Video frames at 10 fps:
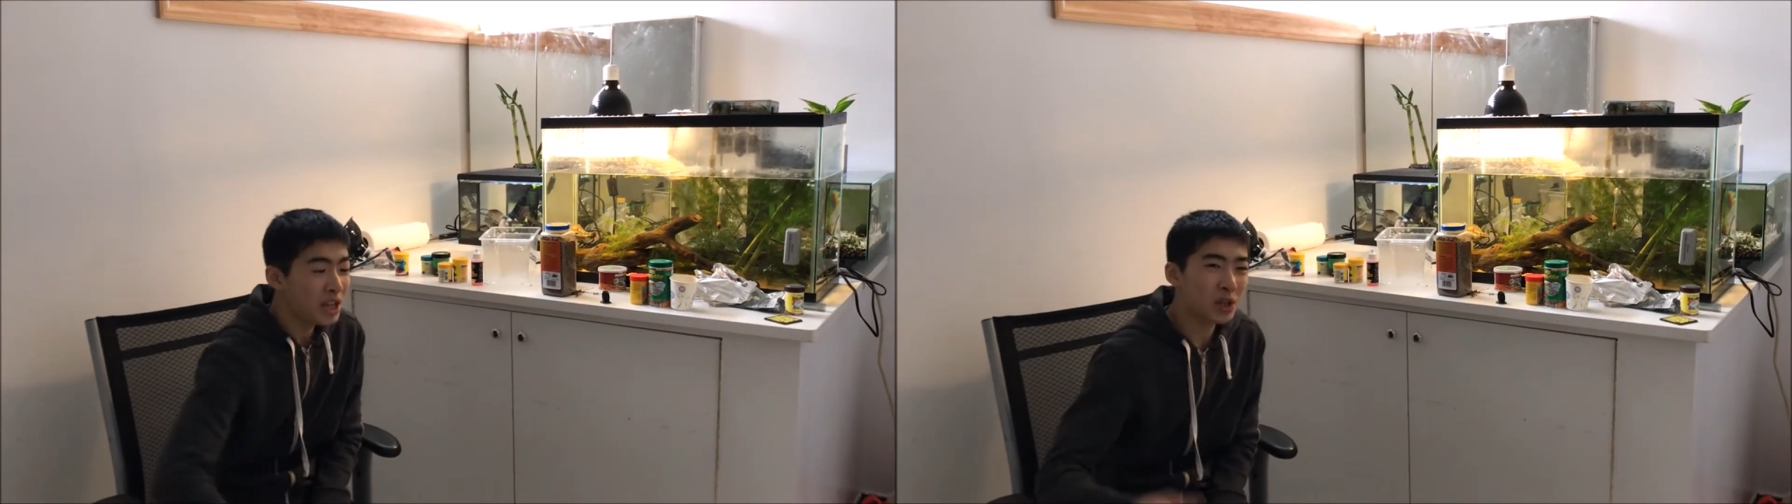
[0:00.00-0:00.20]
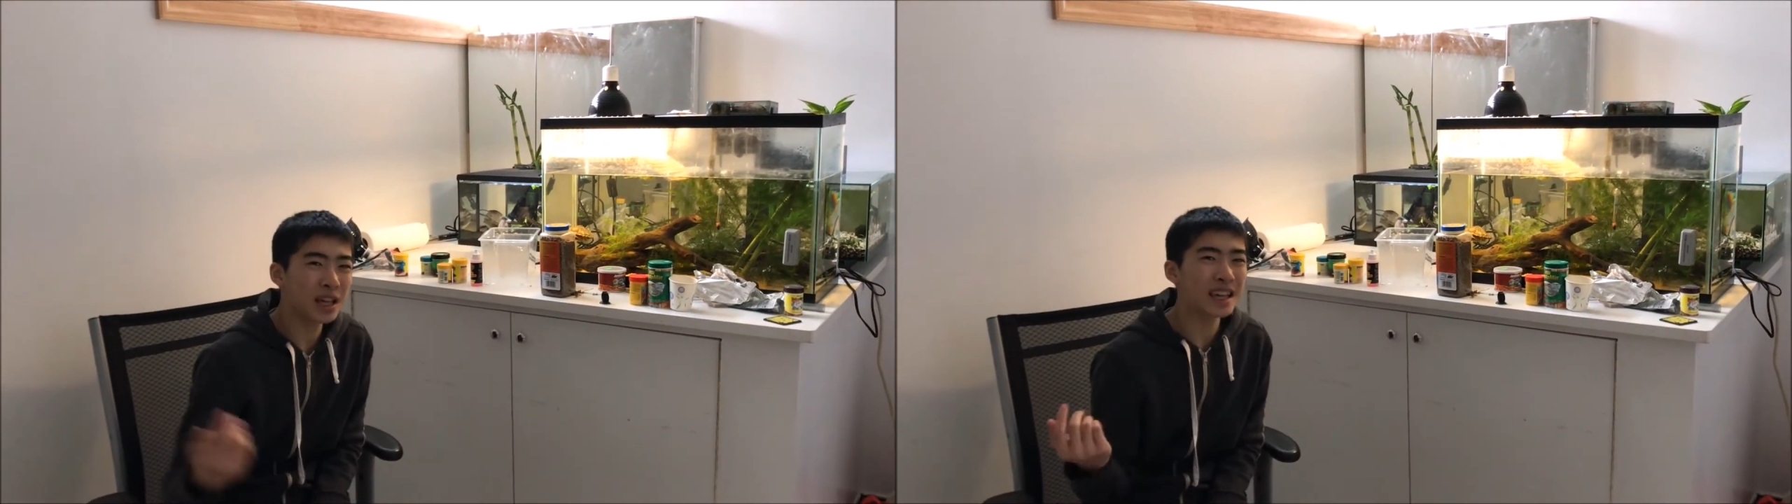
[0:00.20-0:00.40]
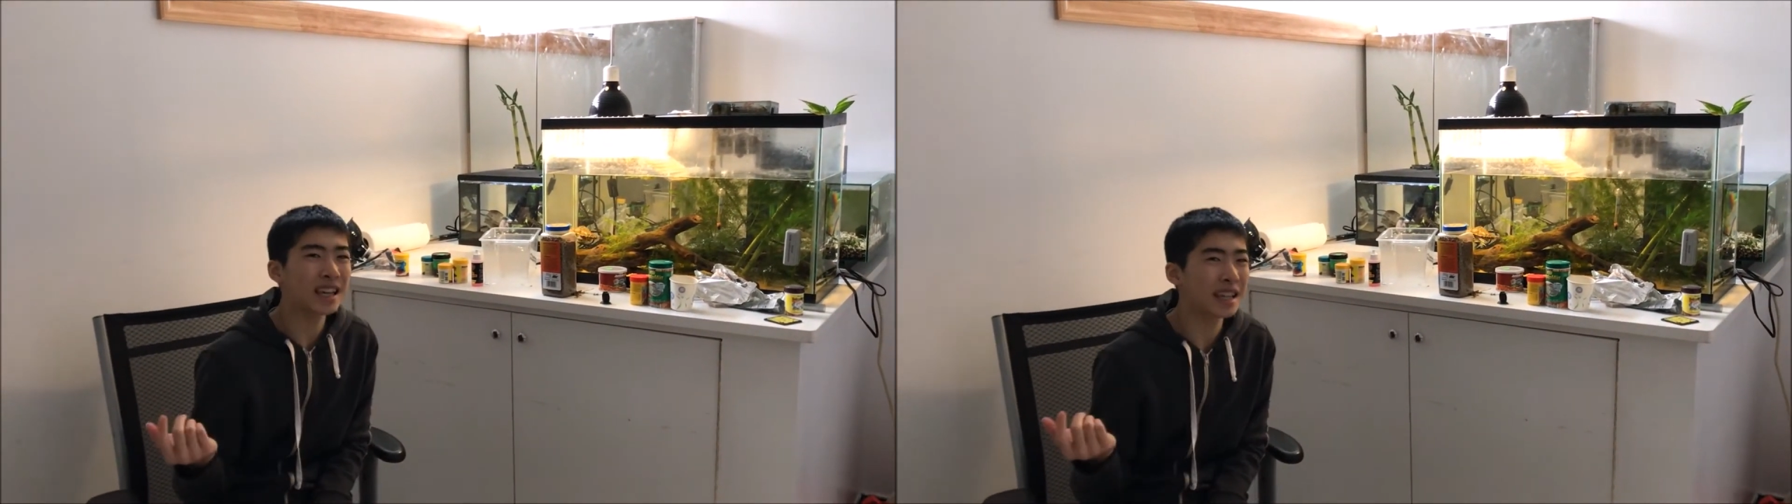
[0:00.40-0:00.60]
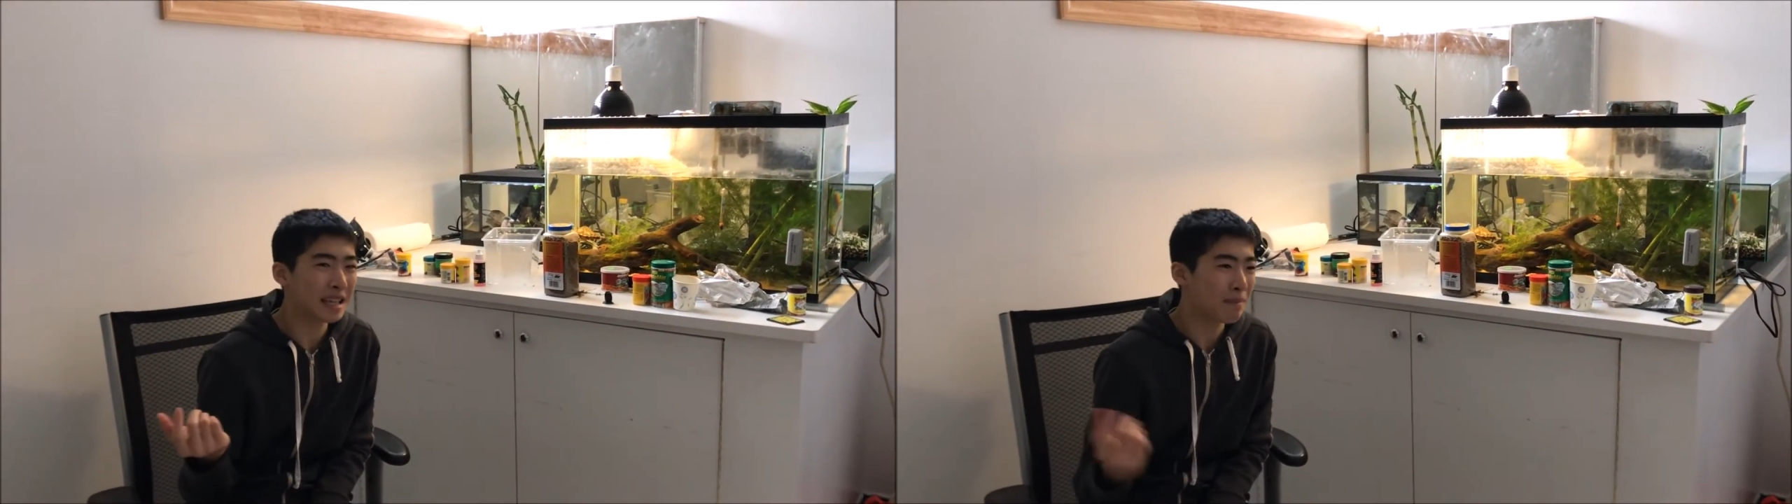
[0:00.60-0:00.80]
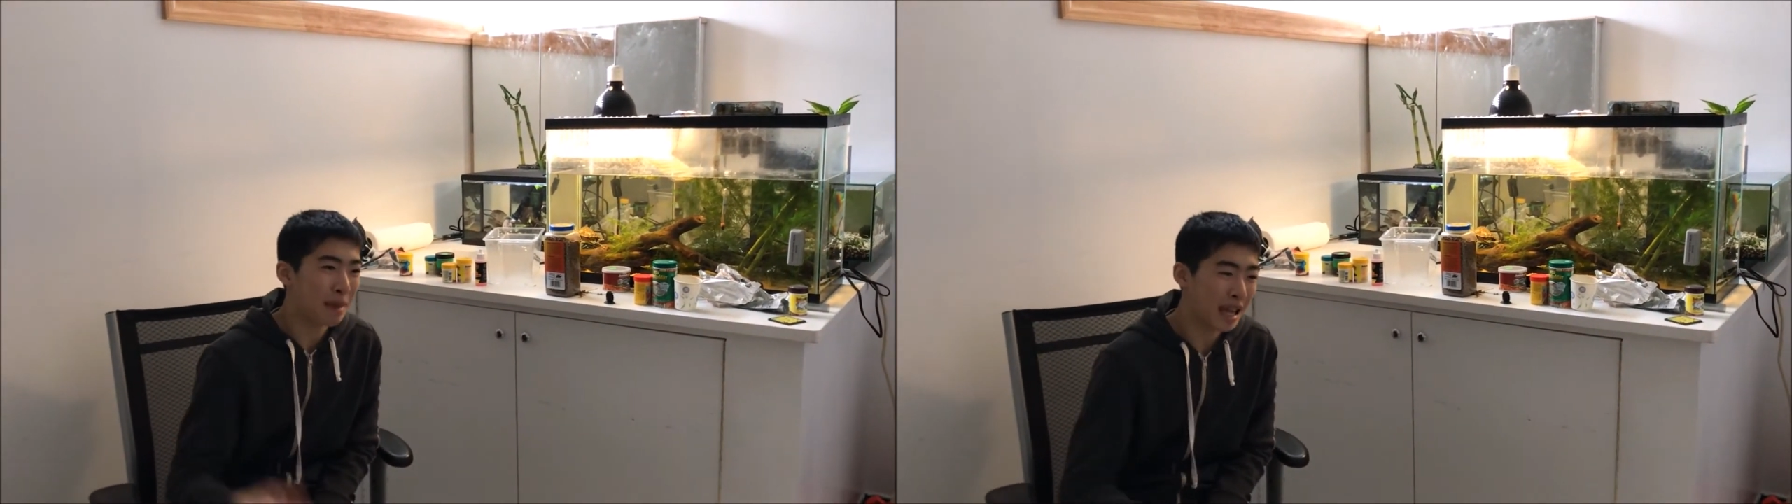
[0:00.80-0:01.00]
you can get like
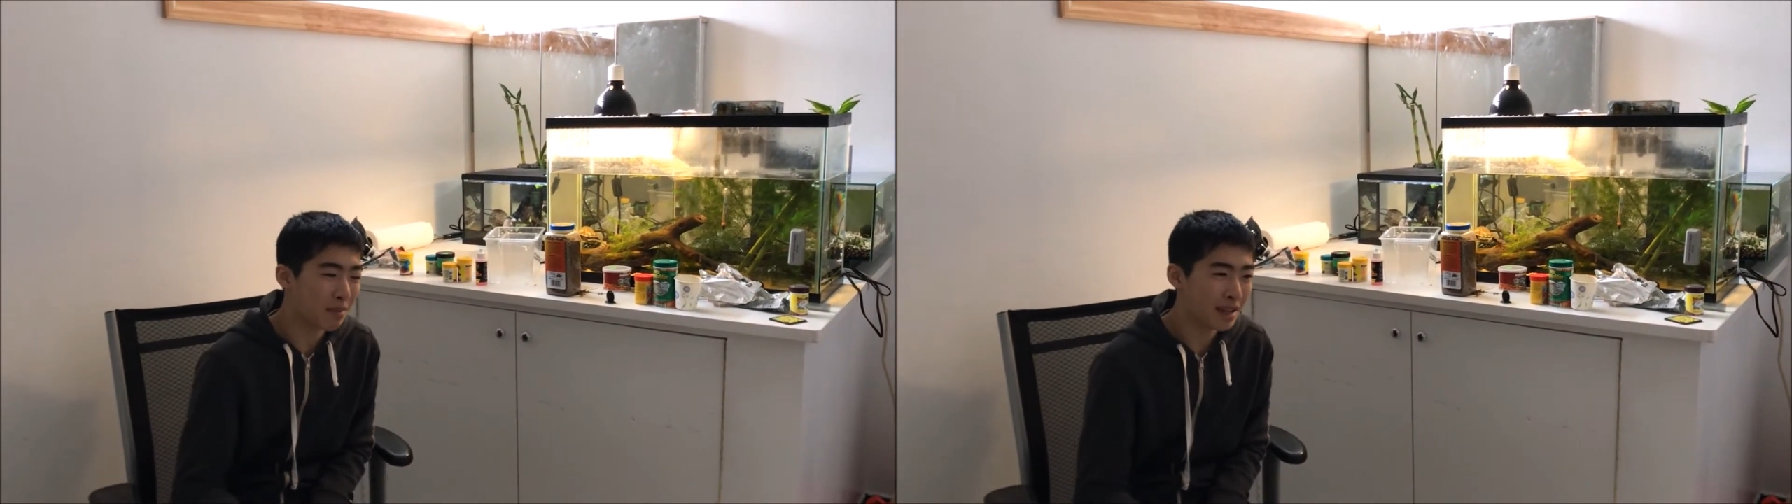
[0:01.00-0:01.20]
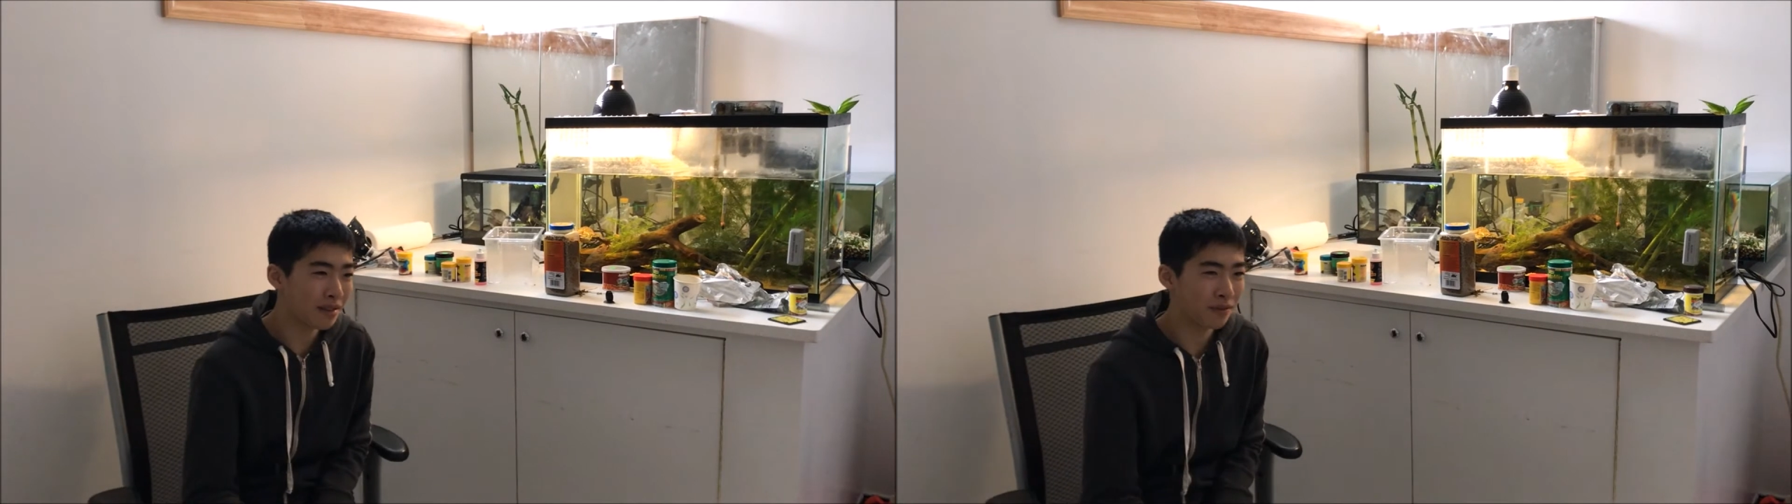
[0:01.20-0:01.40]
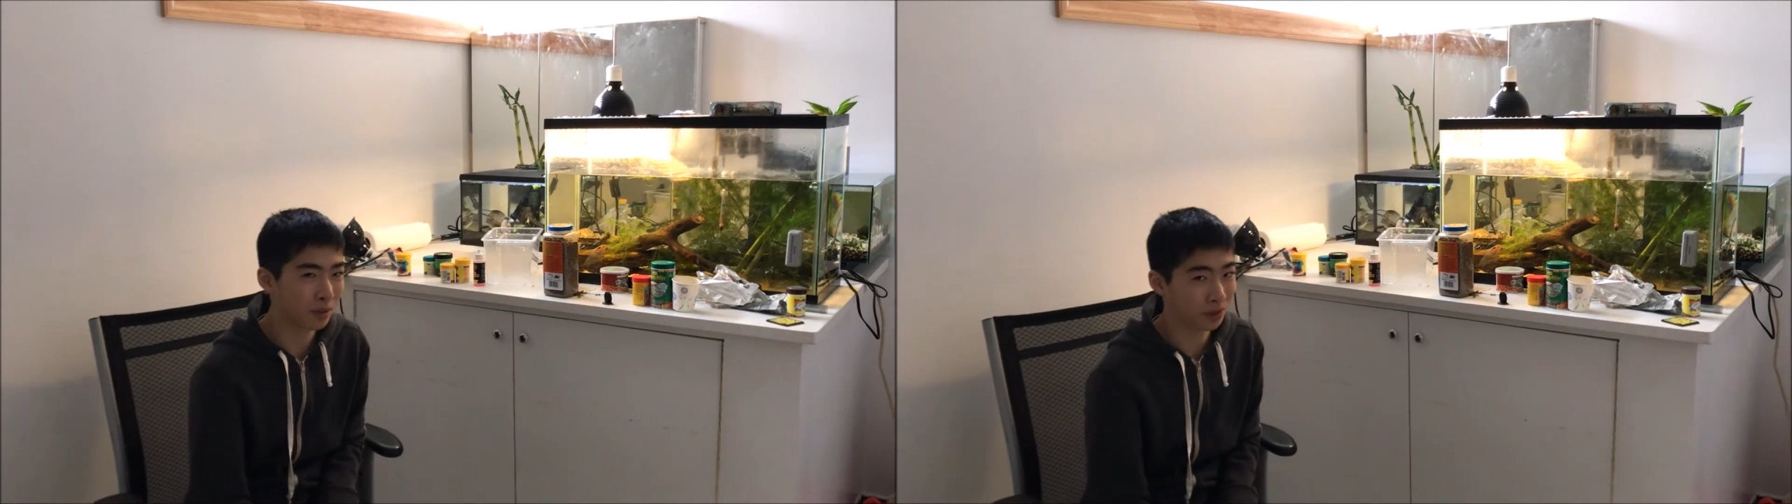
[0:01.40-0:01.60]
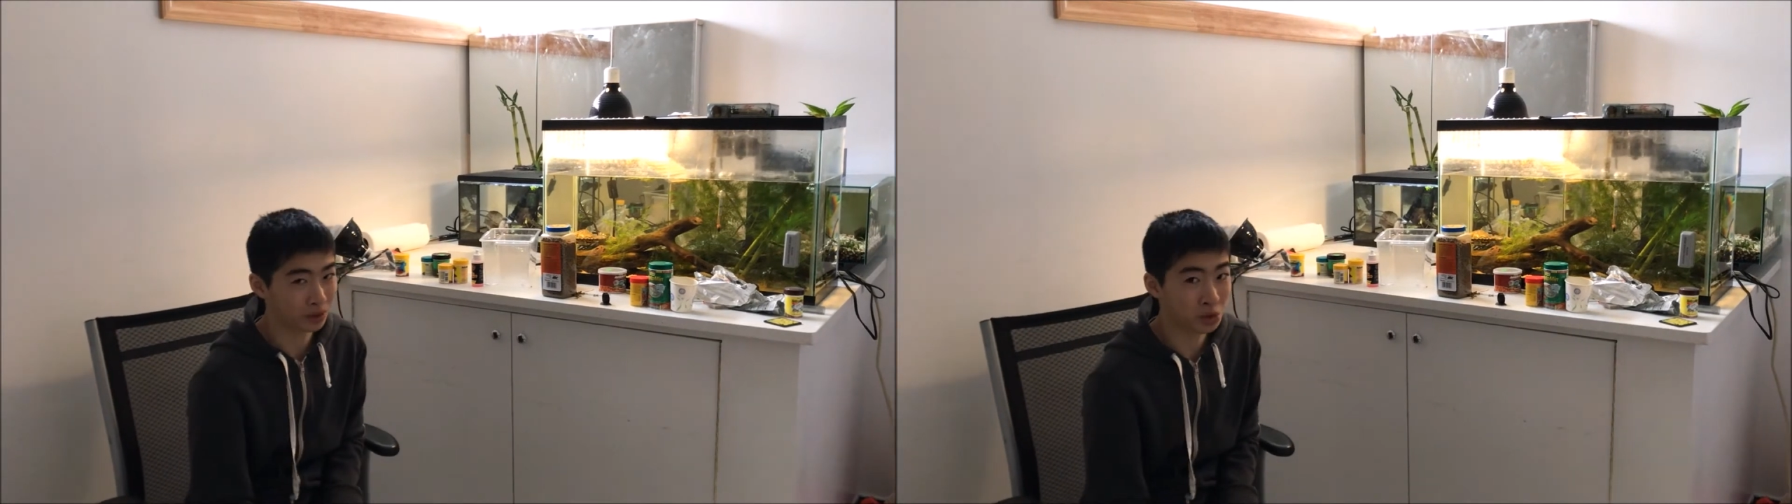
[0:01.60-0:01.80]
a baby for